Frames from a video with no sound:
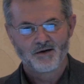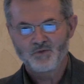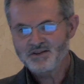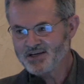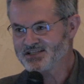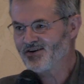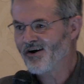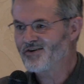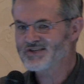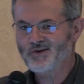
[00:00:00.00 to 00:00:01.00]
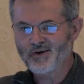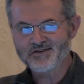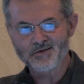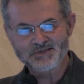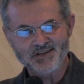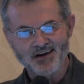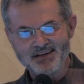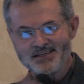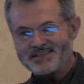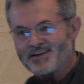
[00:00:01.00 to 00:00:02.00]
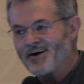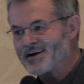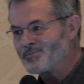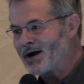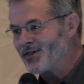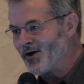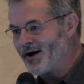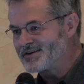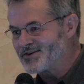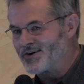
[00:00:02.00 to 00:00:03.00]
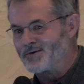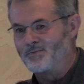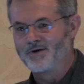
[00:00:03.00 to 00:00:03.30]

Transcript: but these are all short-term studies. He's talking about long-term.